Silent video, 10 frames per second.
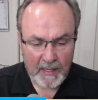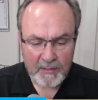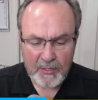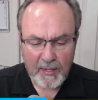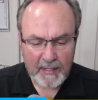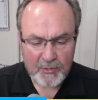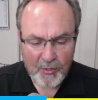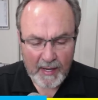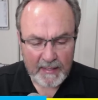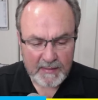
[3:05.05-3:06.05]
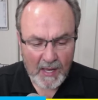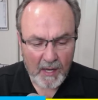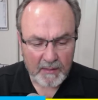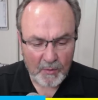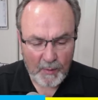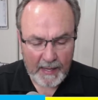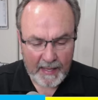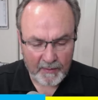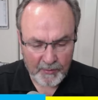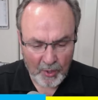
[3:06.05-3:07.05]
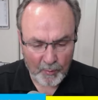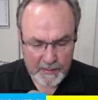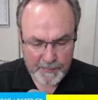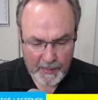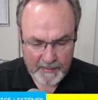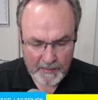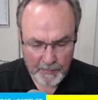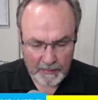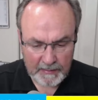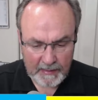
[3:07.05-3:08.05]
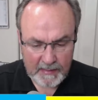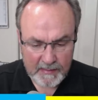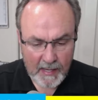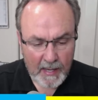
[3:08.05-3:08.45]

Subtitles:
Do not try to talk your way out of your responsibilities,